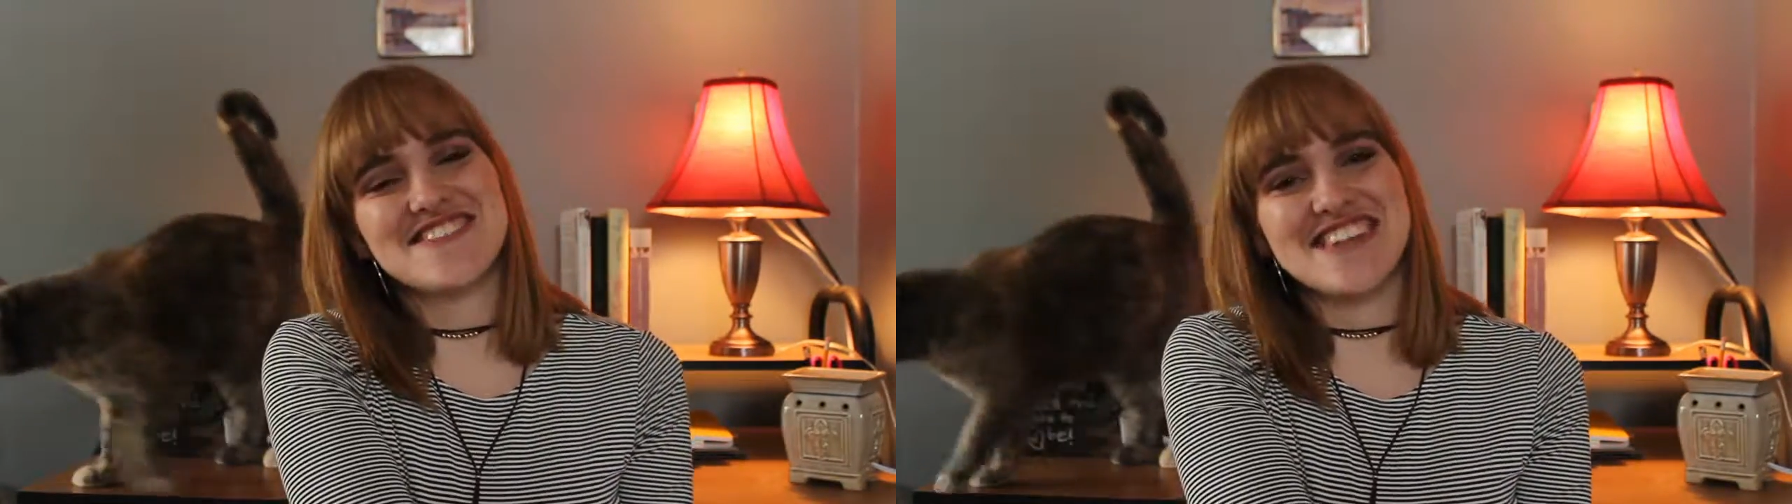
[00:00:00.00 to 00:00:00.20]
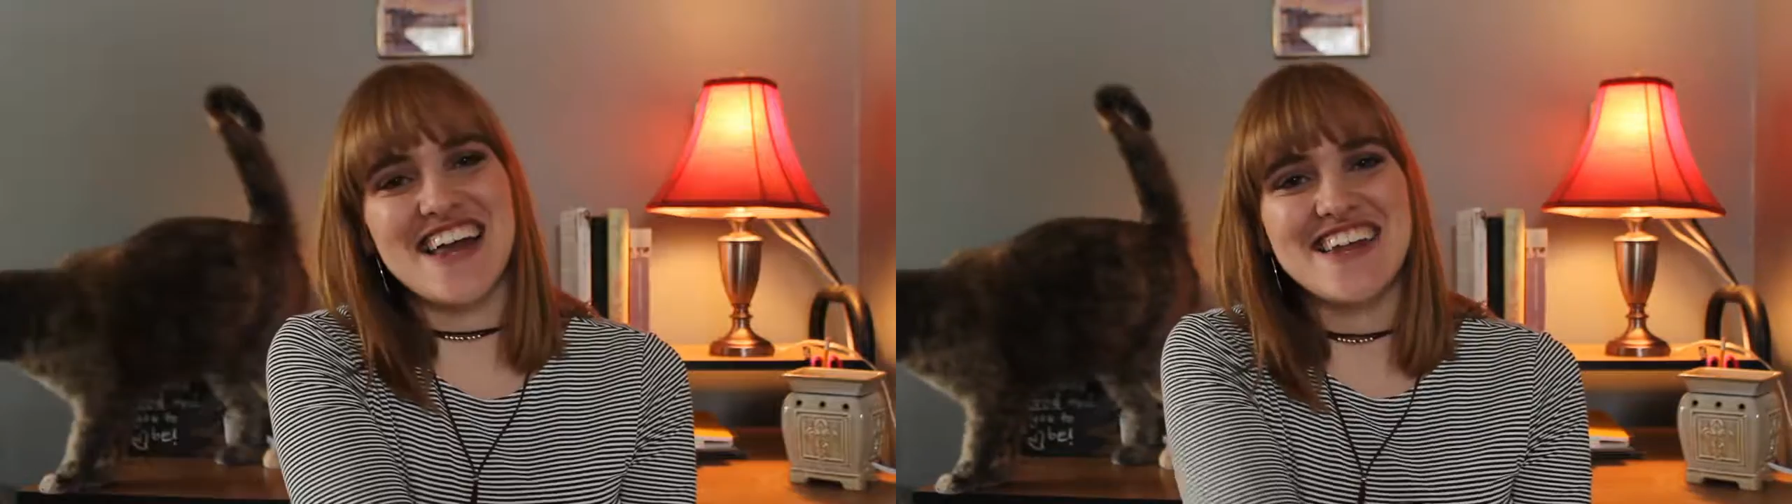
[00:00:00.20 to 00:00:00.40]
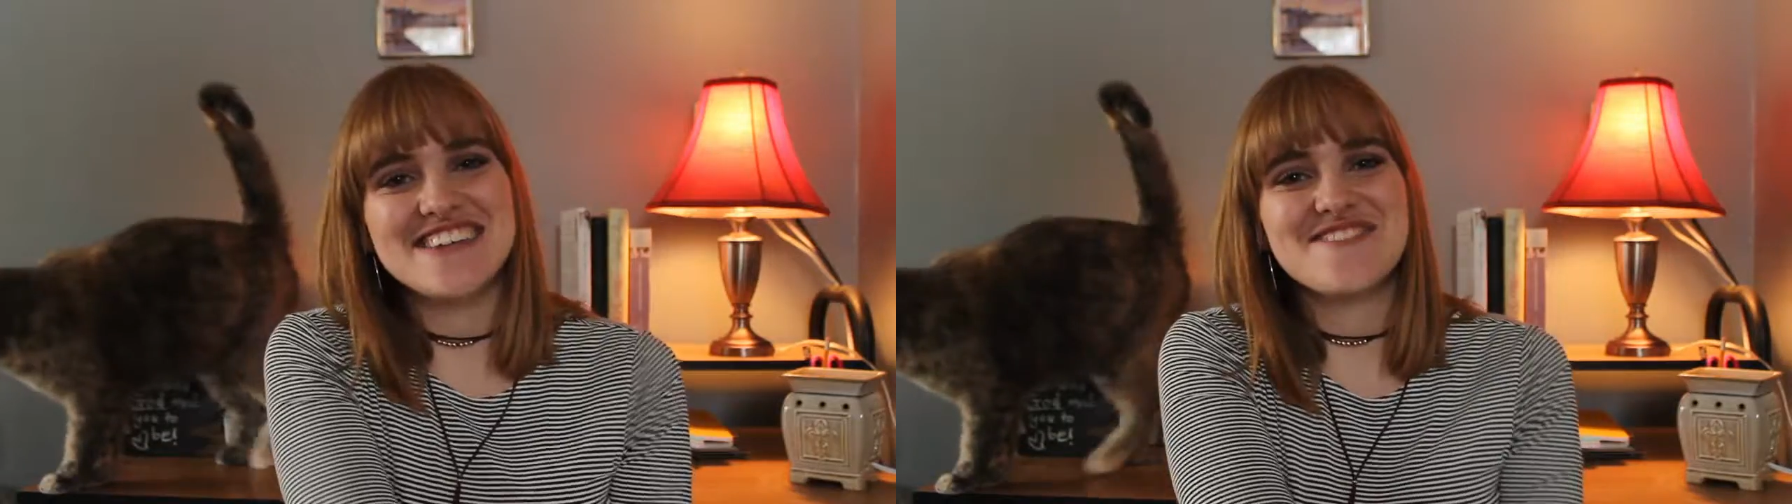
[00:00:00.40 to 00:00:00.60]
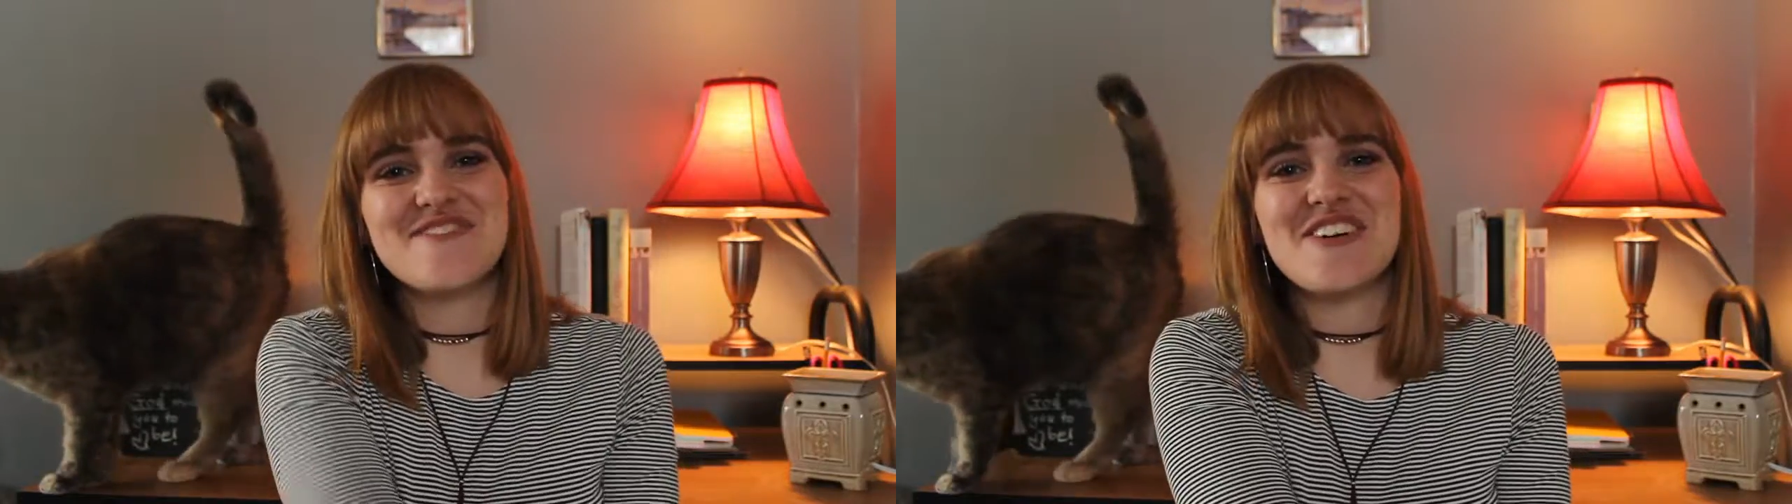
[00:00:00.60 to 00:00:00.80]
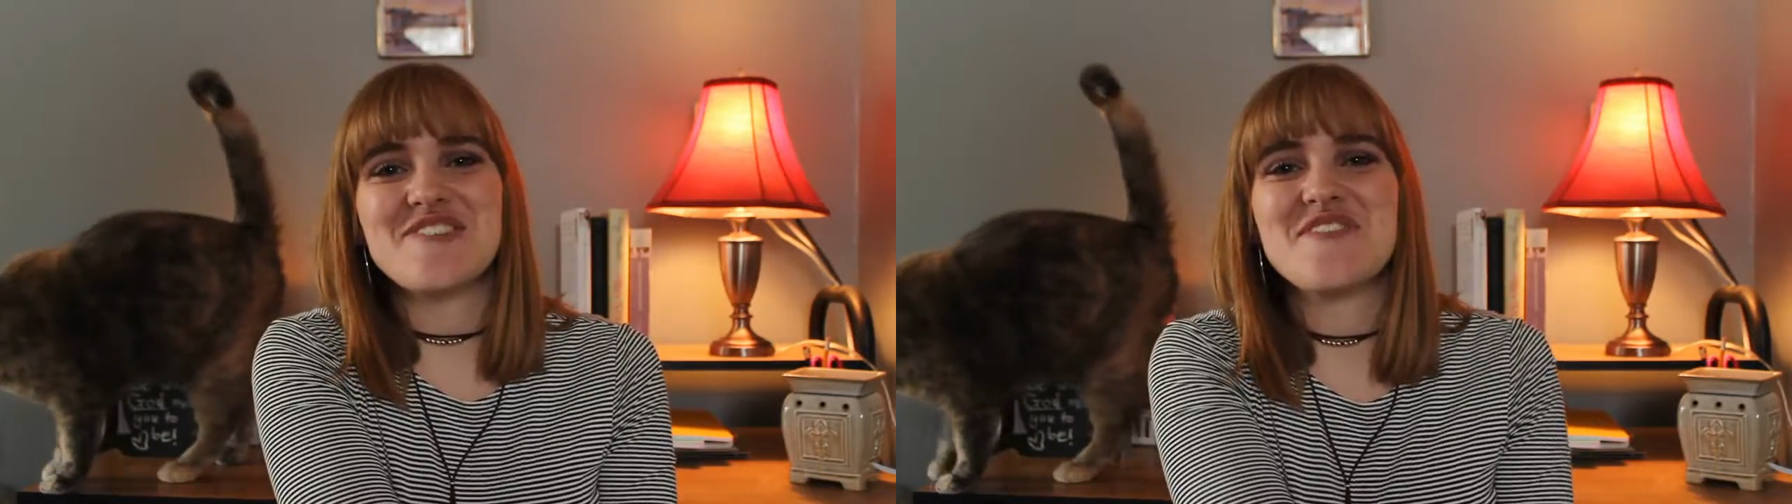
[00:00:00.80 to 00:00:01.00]
decided to
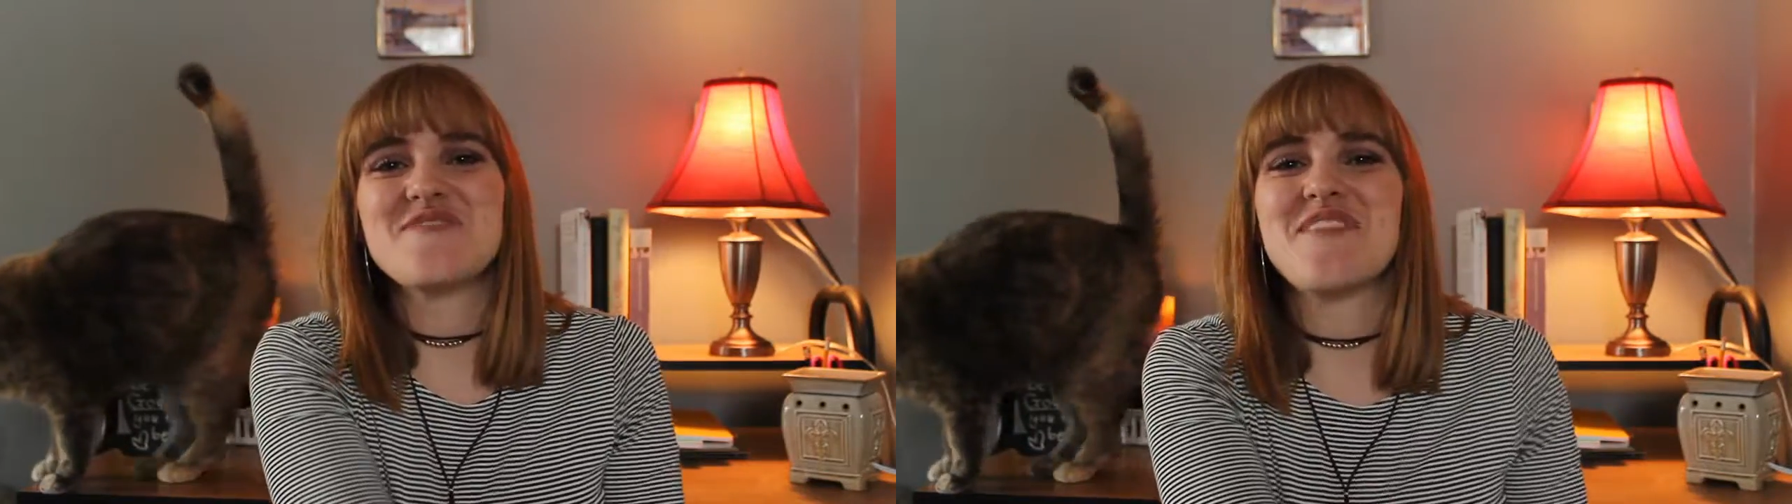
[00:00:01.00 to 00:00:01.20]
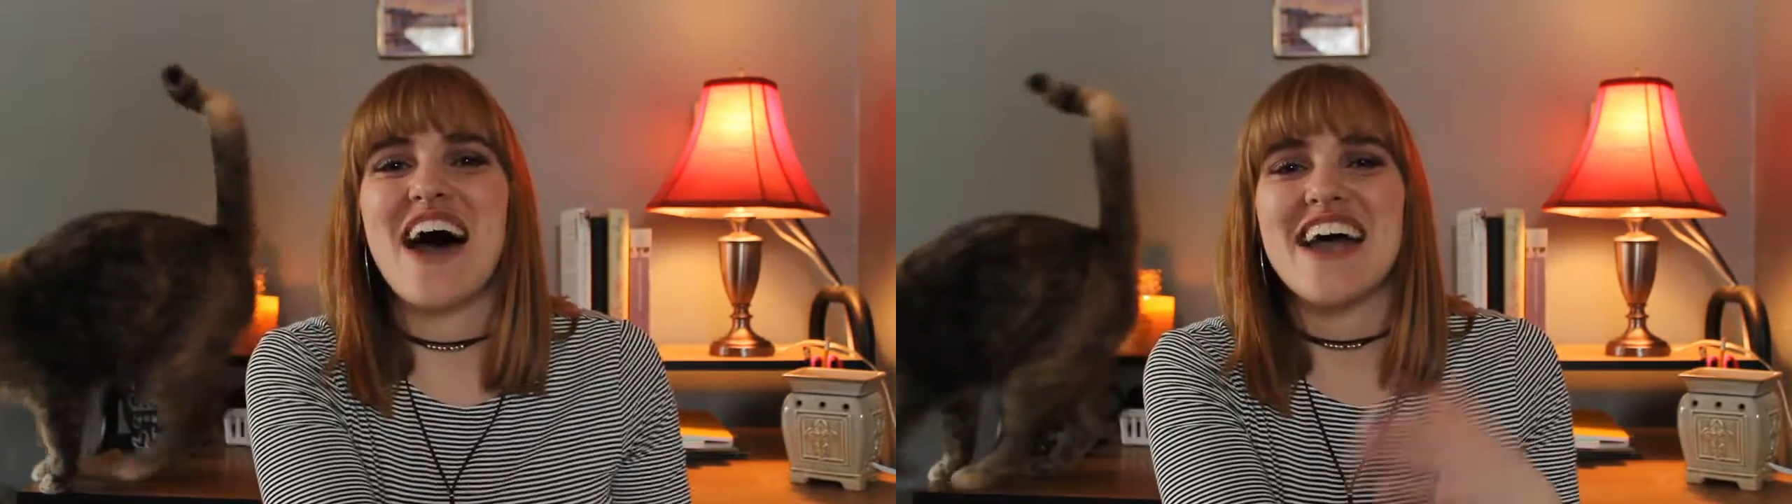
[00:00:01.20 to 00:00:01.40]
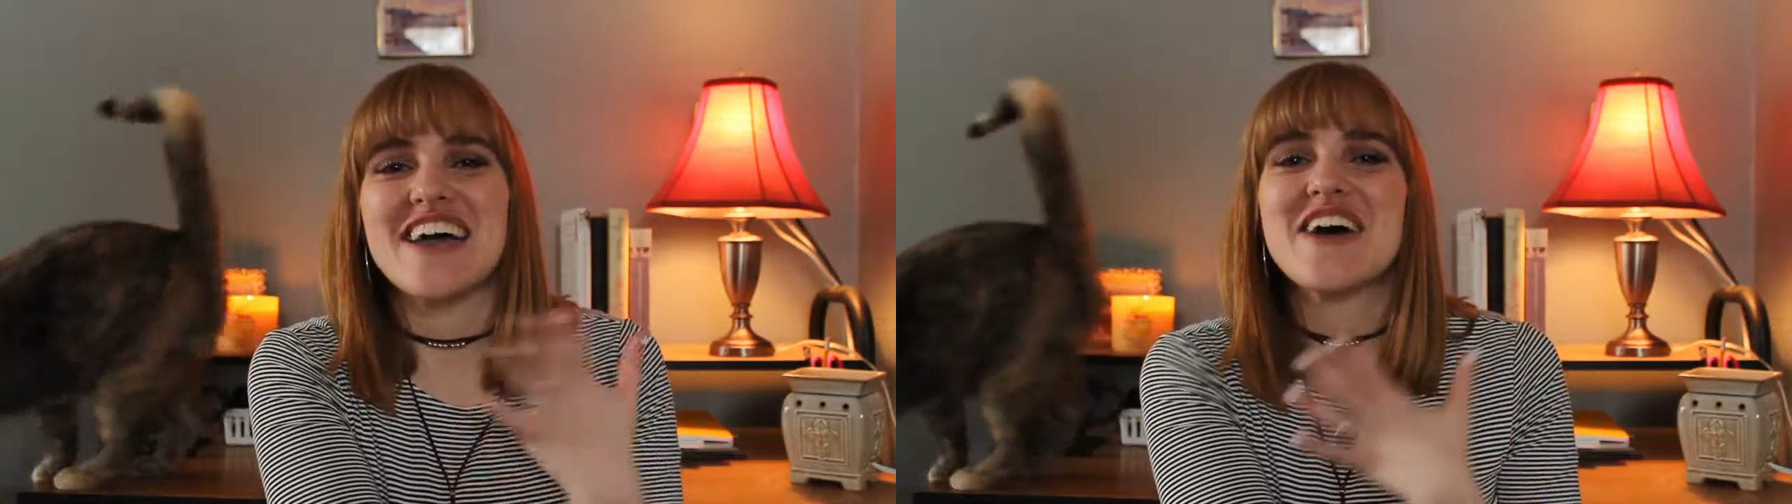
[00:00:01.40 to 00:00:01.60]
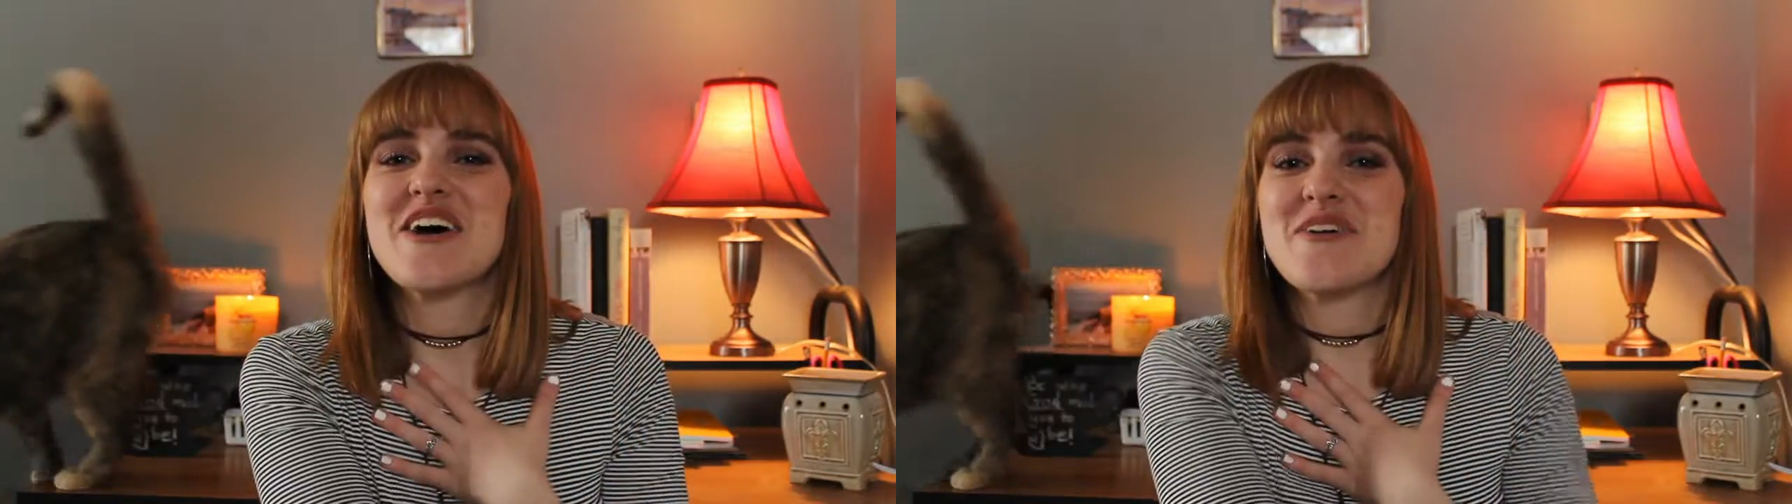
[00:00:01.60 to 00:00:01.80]
film my